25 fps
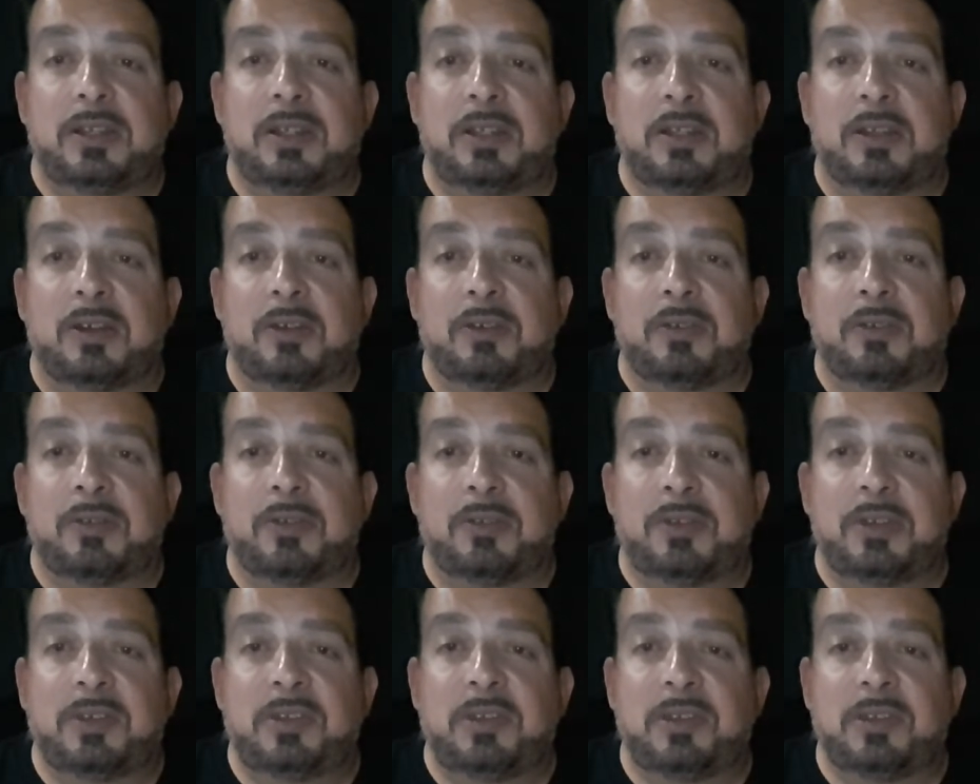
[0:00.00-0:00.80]
you know,
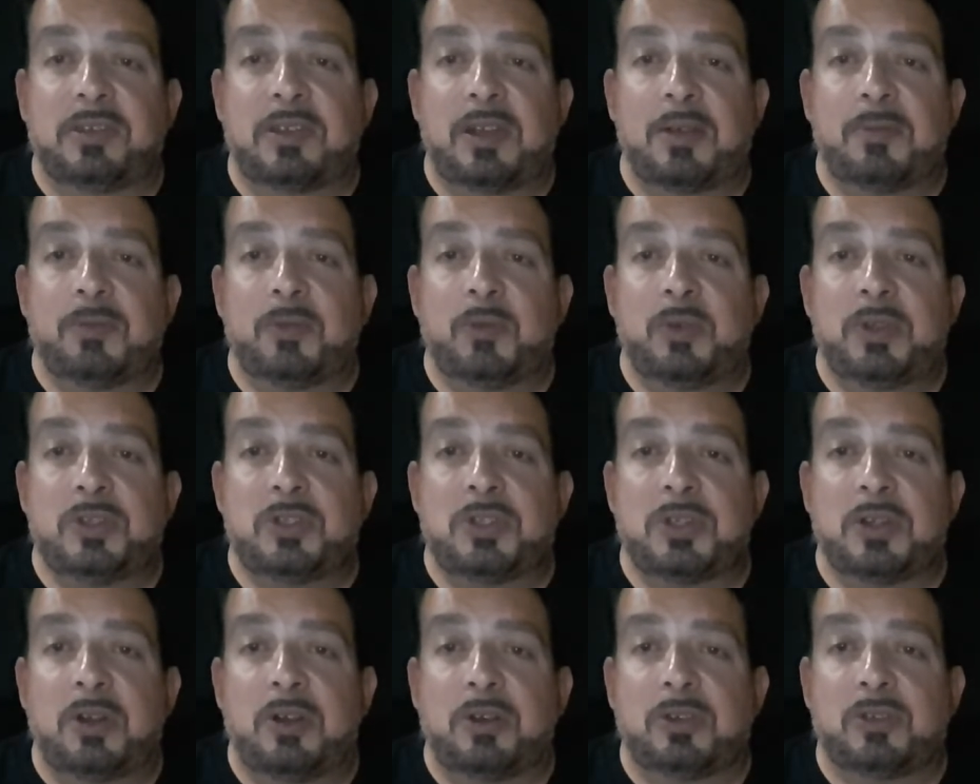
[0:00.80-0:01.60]
this is something we
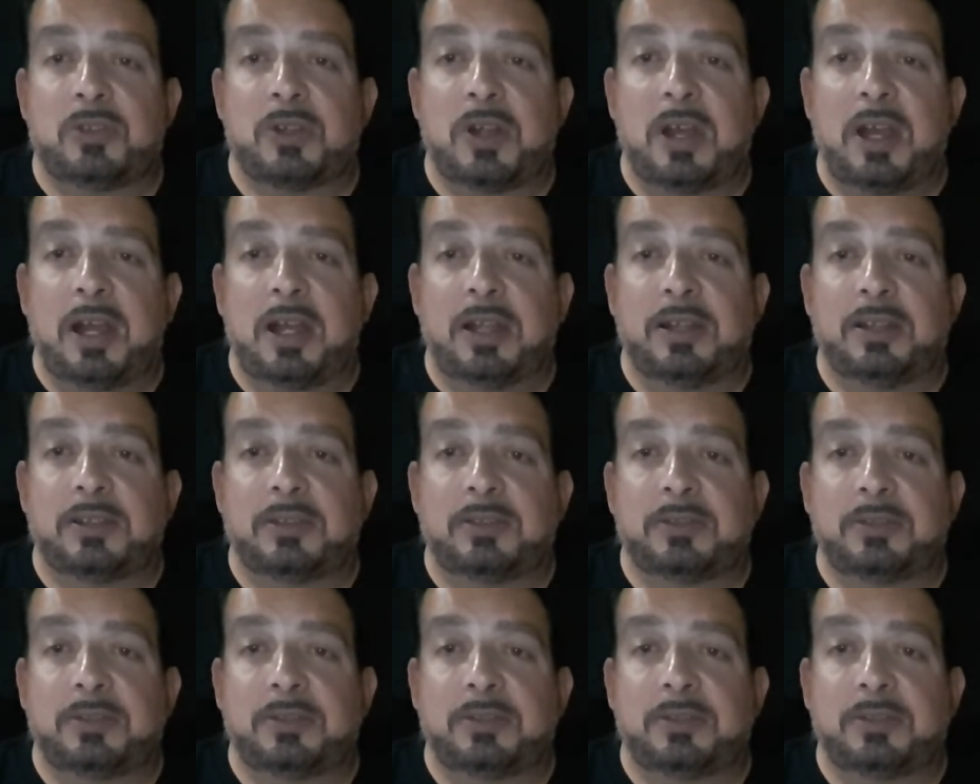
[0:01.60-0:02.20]
should all try.